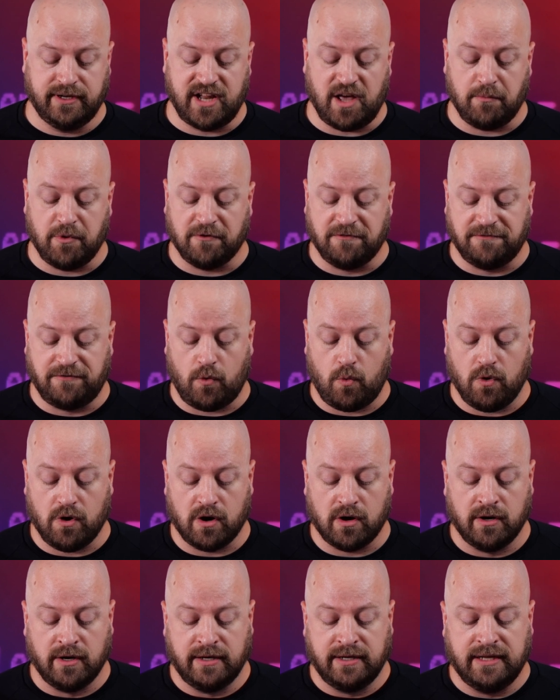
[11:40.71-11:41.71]
Number
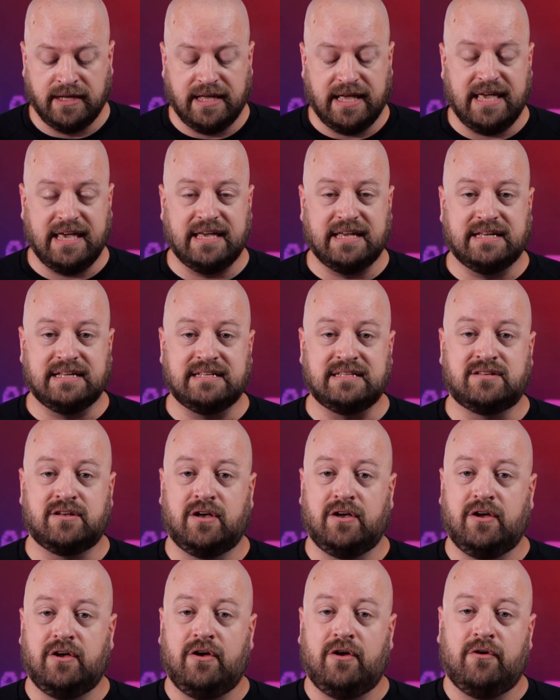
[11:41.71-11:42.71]
four
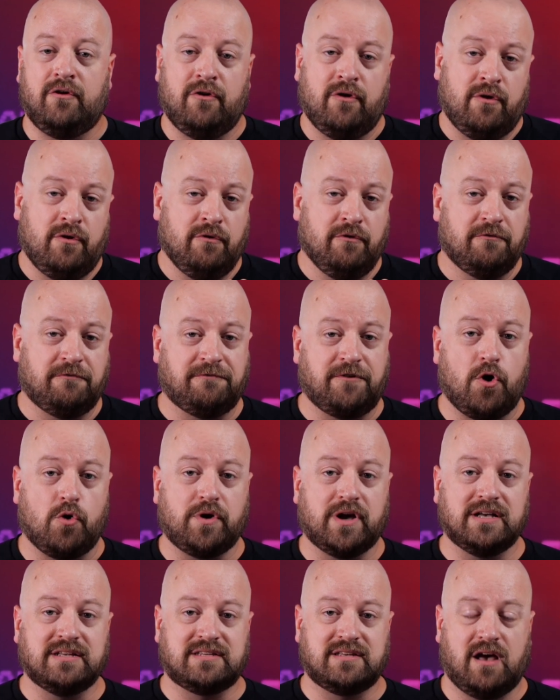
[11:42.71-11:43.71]
is
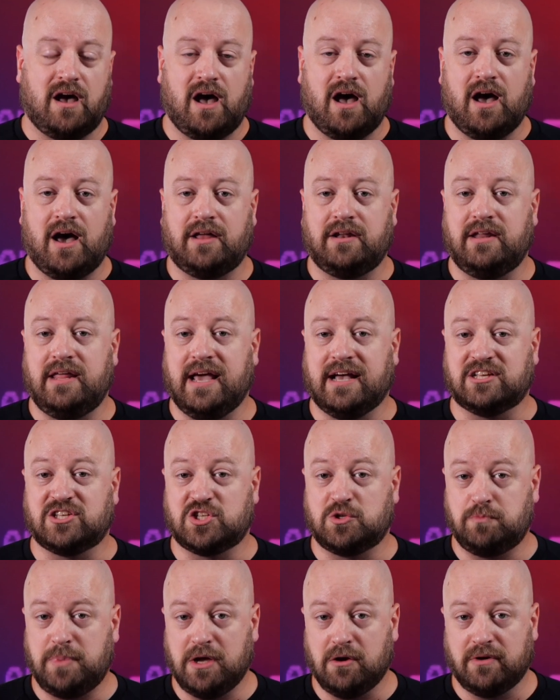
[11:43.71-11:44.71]
focus on
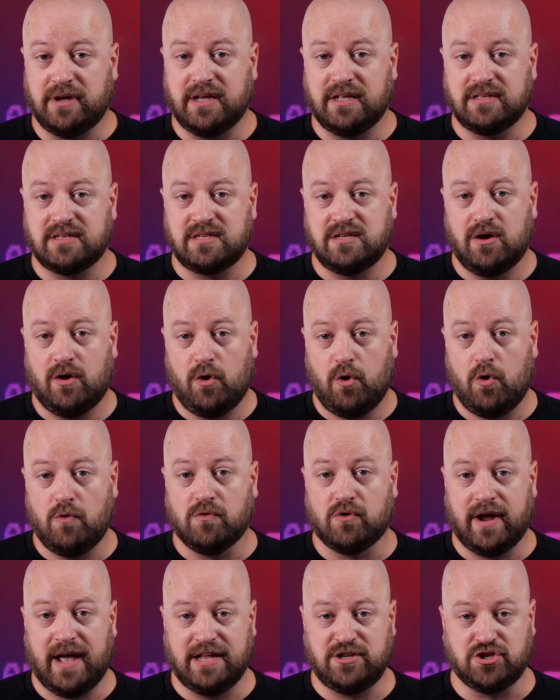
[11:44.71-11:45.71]
experience
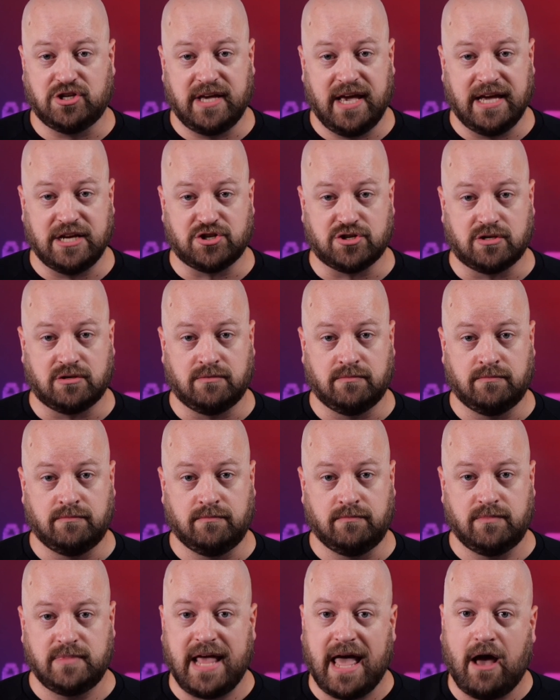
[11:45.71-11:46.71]
over education.
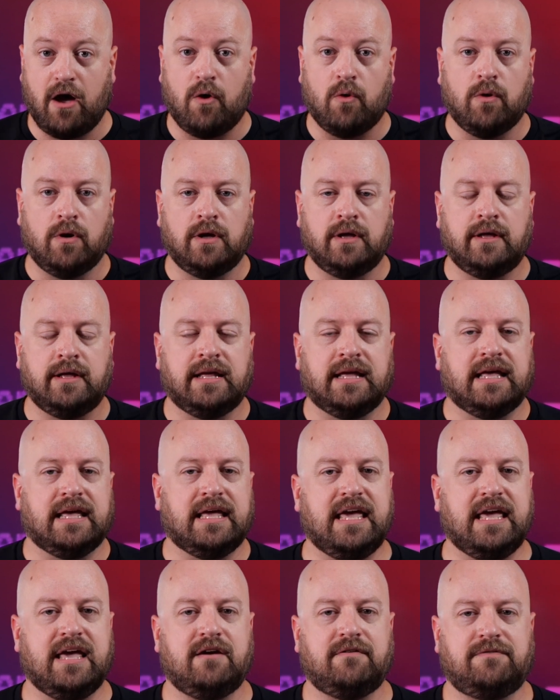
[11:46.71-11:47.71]
Now,
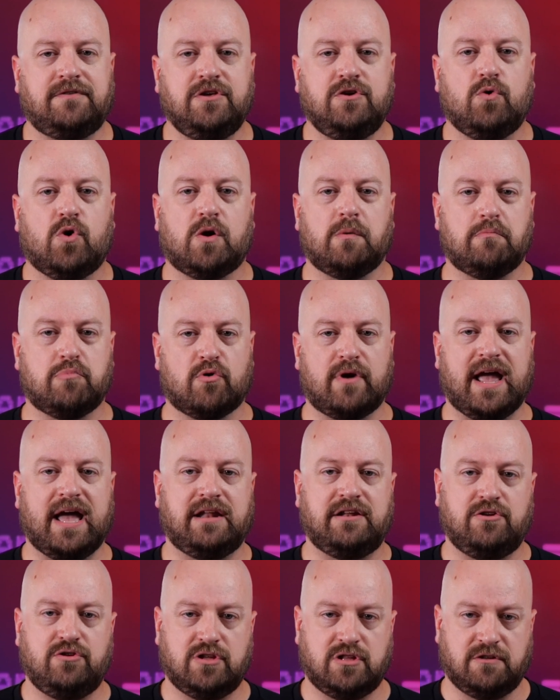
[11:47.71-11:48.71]
if you are
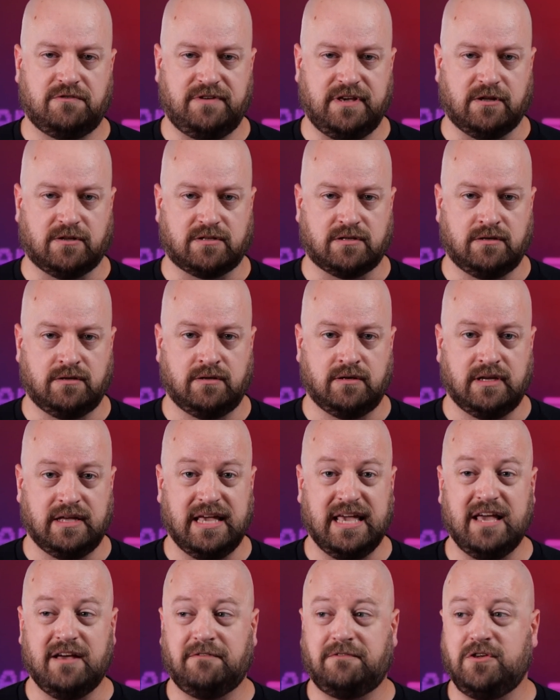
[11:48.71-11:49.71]
brand new to the field,
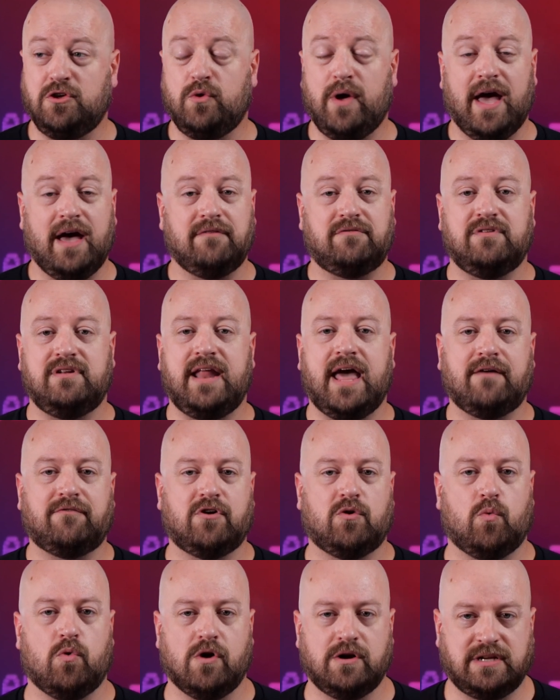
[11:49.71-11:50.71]
if you have
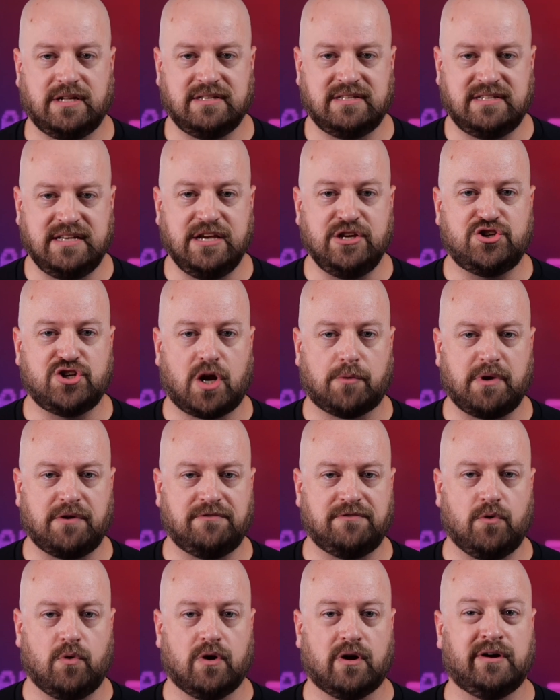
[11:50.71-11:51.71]
never worked in C Sharp
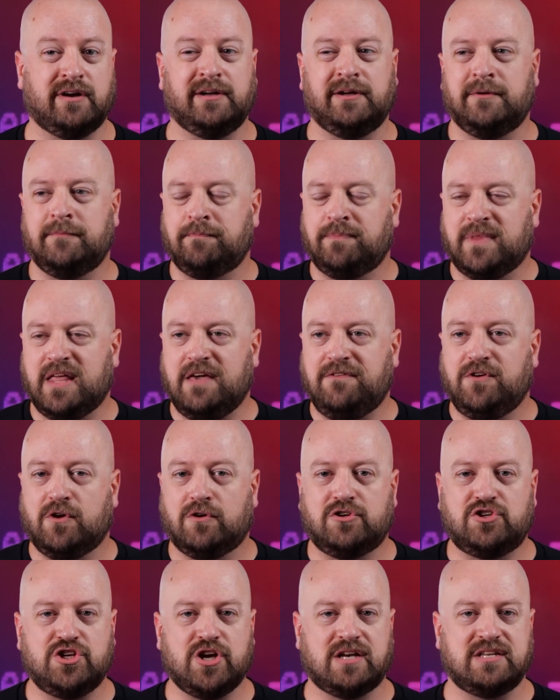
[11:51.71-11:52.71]
before, if
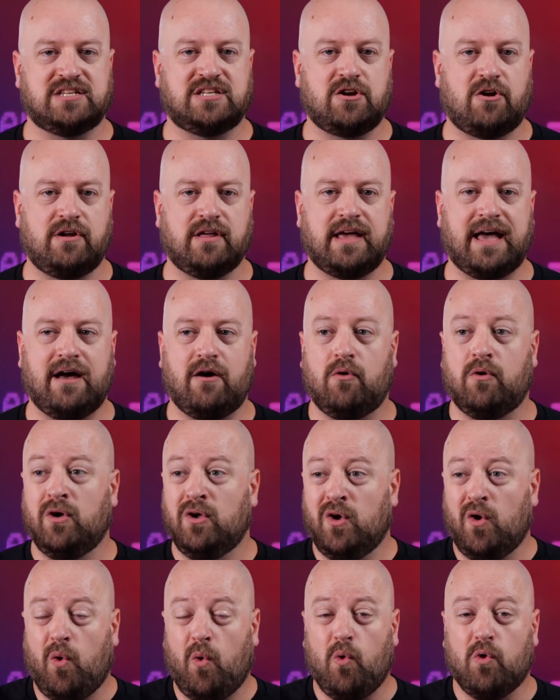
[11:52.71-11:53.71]
you're just starting
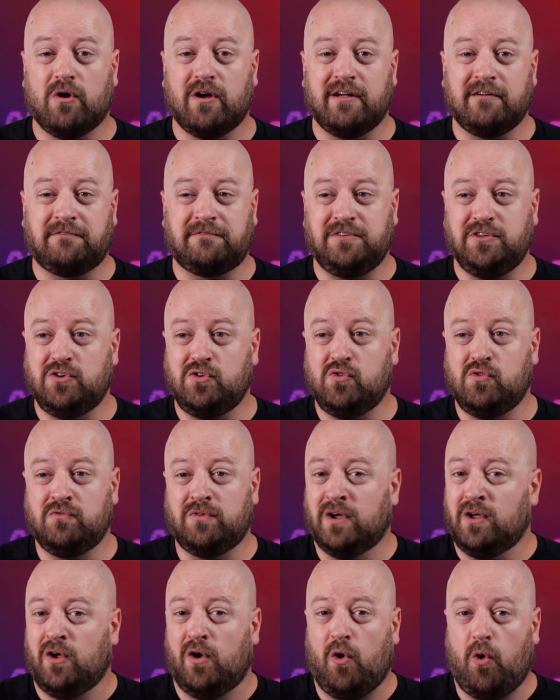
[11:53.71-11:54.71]
out, or if
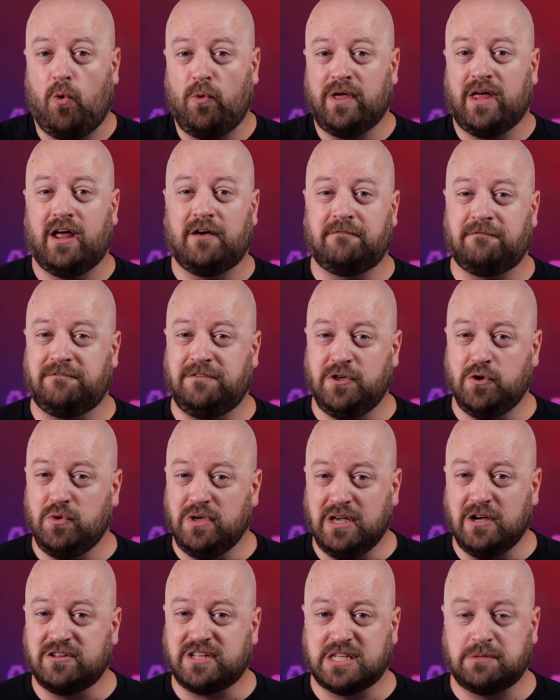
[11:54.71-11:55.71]
you've only got a
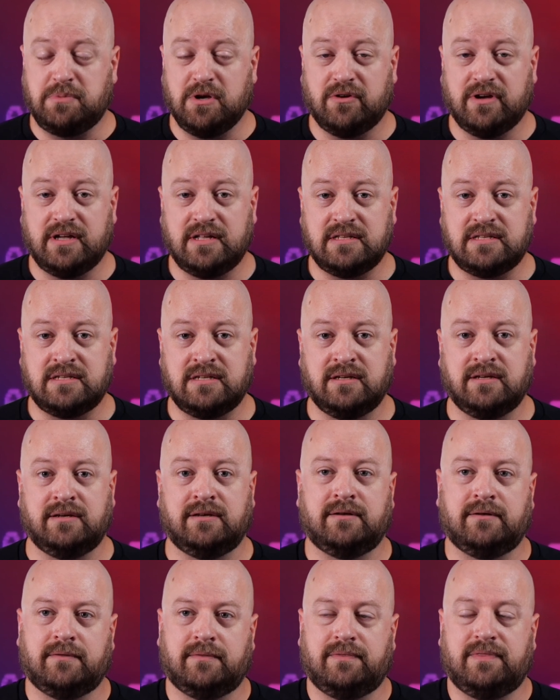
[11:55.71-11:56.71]
few years experience,
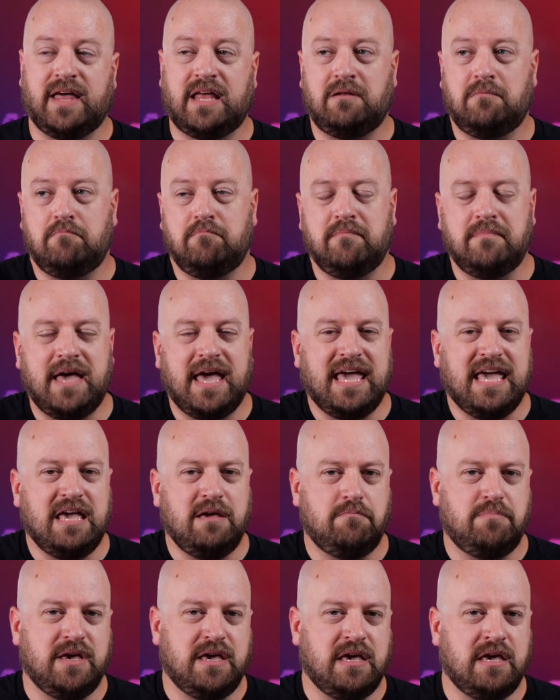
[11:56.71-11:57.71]
then
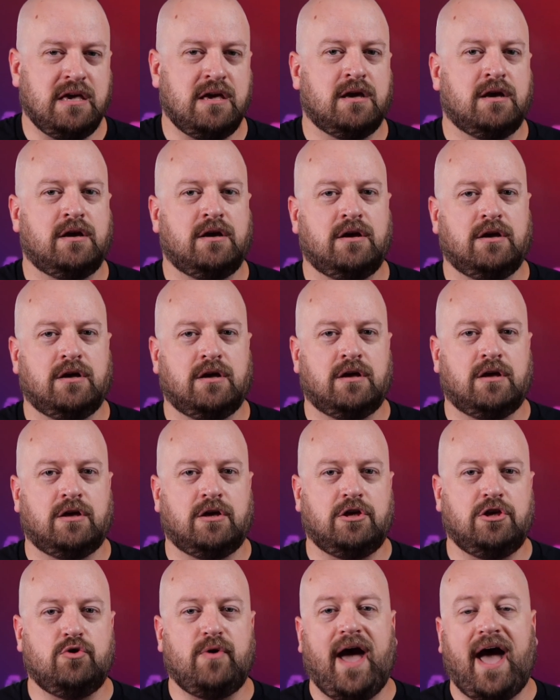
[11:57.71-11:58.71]
maybe
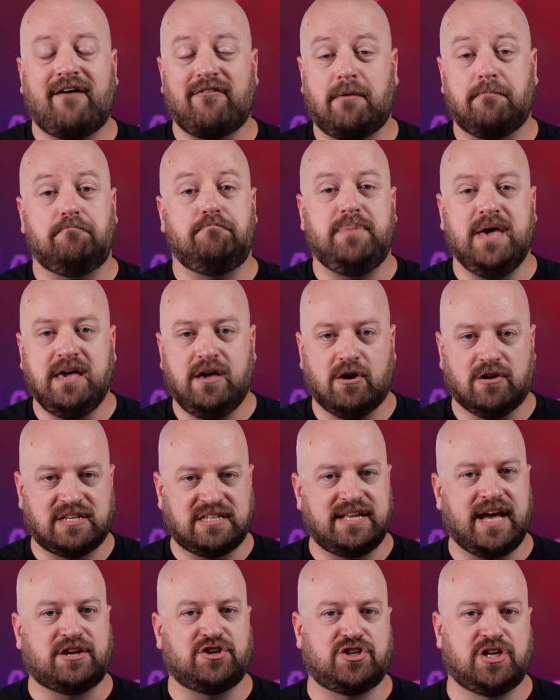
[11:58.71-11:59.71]
you have a bigger
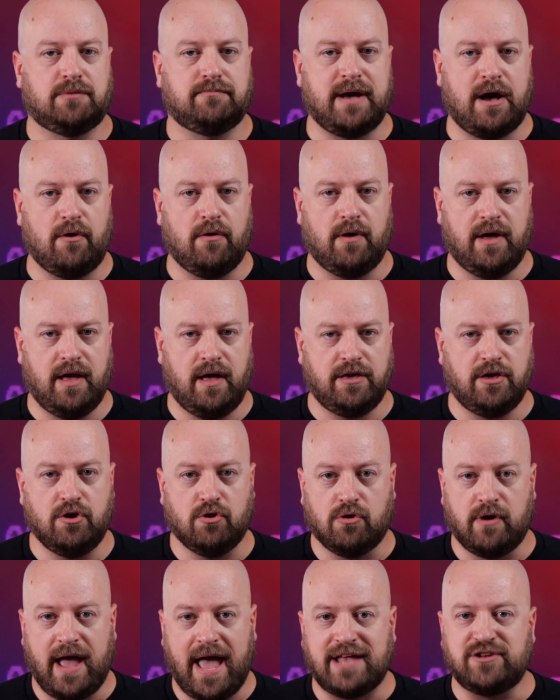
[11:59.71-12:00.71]
section about
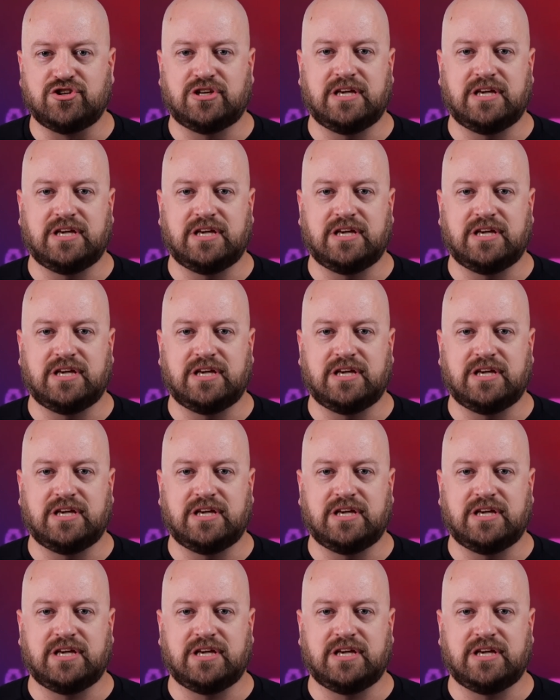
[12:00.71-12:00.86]
your